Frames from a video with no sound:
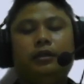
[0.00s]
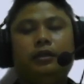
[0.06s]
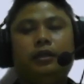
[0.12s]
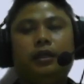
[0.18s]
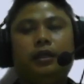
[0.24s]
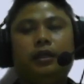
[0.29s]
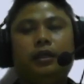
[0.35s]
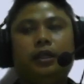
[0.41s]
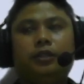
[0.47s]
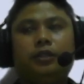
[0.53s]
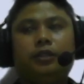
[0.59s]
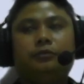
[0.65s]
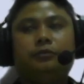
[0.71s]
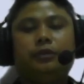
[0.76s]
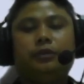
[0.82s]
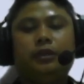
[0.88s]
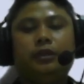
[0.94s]
experience,
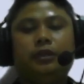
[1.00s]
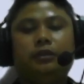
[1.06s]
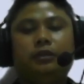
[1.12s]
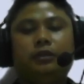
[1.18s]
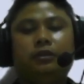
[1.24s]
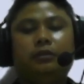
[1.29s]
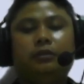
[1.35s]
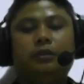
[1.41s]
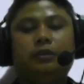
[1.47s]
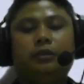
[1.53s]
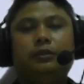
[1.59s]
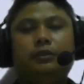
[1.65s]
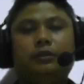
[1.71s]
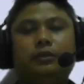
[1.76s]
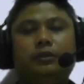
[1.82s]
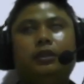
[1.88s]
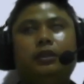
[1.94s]
or maybe
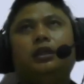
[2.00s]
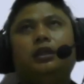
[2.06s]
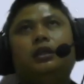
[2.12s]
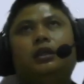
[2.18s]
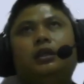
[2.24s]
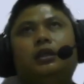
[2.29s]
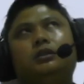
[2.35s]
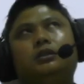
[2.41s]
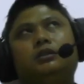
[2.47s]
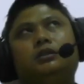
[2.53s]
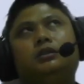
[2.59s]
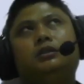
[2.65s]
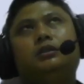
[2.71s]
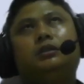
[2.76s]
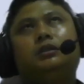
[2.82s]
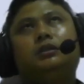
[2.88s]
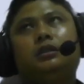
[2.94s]
this
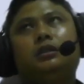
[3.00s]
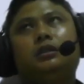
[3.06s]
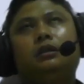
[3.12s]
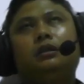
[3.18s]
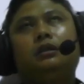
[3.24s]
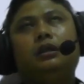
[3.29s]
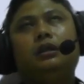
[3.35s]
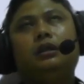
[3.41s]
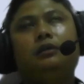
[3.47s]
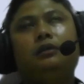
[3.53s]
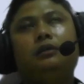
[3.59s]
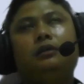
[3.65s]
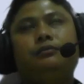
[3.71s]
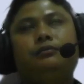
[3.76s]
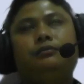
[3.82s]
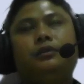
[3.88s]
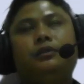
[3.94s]
have
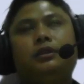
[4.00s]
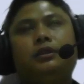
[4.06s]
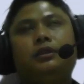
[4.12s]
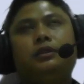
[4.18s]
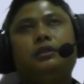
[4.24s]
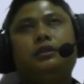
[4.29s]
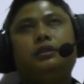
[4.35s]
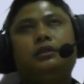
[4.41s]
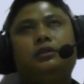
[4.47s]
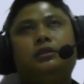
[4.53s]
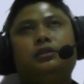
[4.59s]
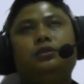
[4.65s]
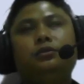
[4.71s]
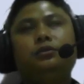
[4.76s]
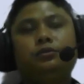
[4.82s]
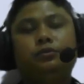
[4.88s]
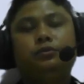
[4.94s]
a
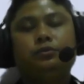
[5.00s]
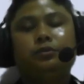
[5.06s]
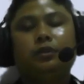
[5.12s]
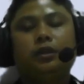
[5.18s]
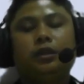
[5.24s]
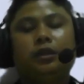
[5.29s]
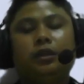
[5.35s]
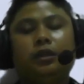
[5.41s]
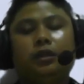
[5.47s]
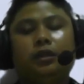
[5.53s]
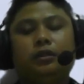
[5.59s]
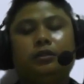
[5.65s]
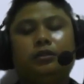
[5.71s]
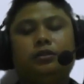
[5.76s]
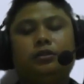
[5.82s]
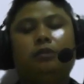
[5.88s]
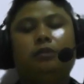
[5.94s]
new
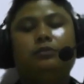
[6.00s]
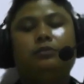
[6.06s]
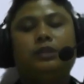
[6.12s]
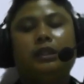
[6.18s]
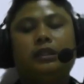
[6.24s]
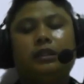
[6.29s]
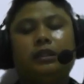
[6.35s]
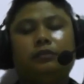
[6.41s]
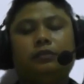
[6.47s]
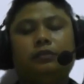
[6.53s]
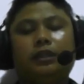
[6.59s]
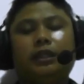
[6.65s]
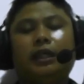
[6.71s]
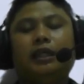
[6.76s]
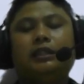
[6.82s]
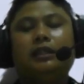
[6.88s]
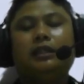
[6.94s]
something we
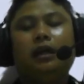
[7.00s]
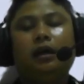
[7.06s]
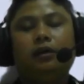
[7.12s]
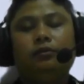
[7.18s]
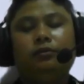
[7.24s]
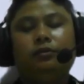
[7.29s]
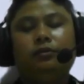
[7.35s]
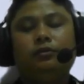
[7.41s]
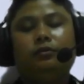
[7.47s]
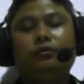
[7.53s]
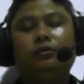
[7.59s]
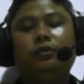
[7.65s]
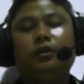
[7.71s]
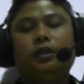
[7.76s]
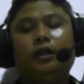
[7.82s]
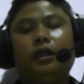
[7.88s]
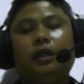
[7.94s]
can know
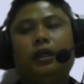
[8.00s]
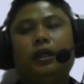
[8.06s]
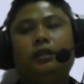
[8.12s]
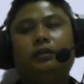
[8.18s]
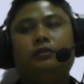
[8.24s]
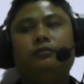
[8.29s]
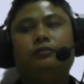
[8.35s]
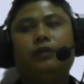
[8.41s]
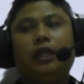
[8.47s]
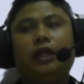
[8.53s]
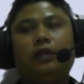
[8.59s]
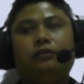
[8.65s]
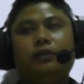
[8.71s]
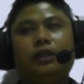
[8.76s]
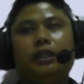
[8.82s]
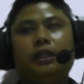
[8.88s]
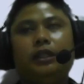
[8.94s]
and
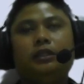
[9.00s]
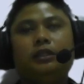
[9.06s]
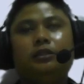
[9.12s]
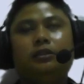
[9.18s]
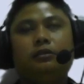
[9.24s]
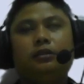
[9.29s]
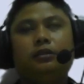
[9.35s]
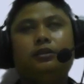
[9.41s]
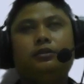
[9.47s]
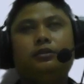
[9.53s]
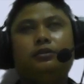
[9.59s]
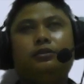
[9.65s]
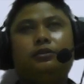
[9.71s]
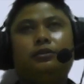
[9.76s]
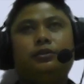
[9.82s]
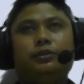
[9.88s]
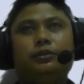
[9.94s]
very interest
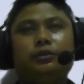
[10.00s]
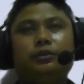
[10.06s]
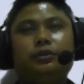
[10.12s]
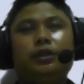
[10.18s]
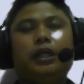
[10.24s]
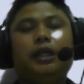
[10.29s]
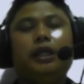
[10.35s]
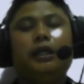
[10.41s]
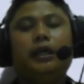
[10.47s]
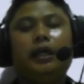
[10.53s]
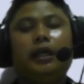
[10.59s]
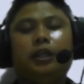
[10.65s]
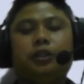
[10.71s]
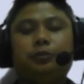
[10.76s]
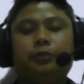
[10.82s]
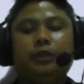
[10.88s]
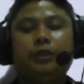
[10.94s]
to
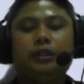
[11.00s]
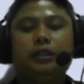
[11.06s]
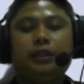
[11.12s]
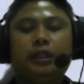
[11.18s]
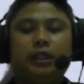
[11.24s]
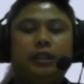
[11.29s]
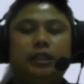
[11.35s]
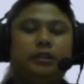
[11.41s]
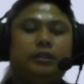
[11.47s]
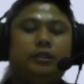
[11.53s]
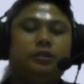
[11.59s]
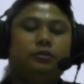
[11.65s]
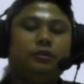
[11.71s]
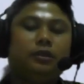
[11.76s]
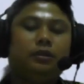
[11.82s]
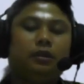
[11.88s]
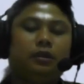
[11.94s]
explain in
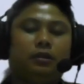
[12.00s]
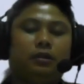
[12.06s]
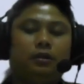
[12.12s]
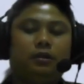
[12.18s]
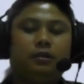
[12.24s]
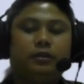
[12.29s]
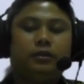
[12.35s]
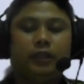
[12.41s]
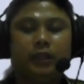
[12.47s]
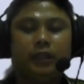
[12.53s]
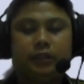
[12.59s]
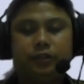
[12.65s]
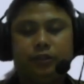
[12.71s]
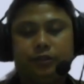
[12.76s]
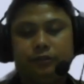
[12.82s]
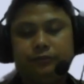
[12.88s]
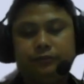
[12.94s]
student or
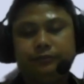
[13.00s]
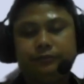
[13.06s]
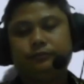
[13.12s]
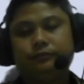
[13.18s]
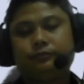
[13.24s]
section.